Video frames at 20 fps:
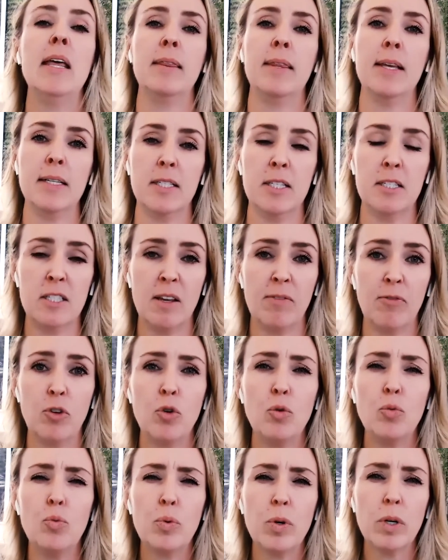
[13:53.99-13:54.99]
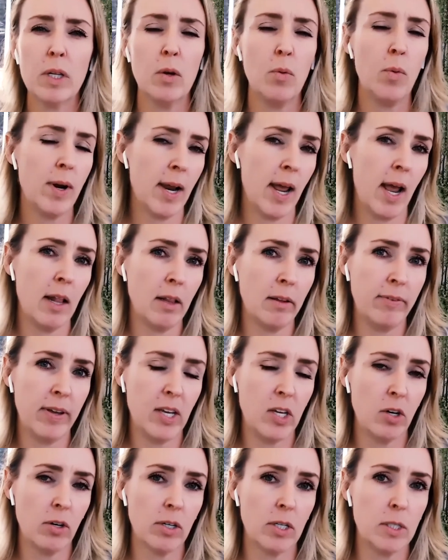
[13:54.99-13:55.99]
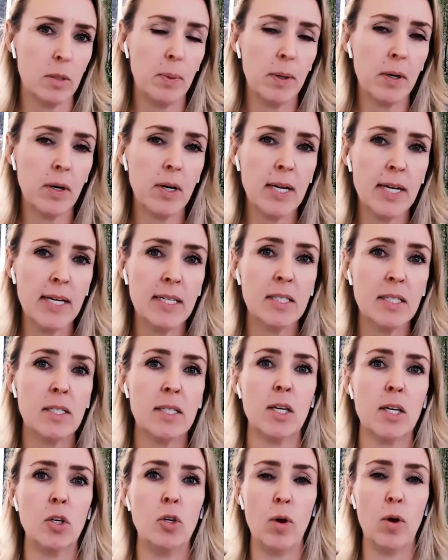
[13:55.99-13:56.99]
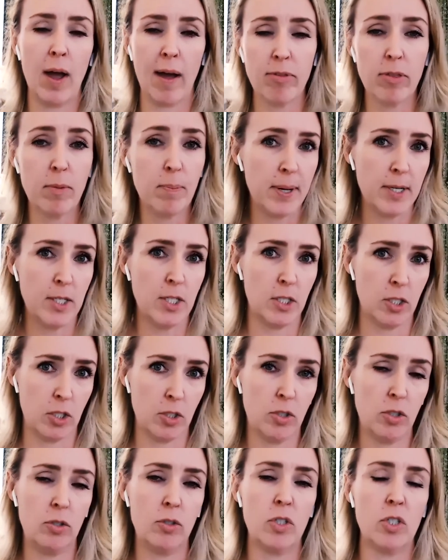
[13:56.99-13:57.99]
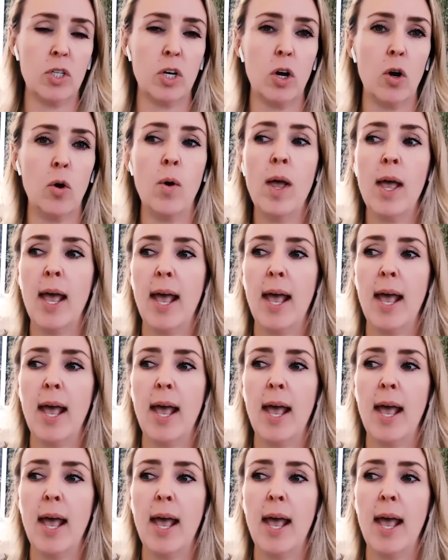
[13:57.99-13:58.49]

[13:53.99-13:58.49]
This is if you really want to elevate your experience, you have the budget to do so,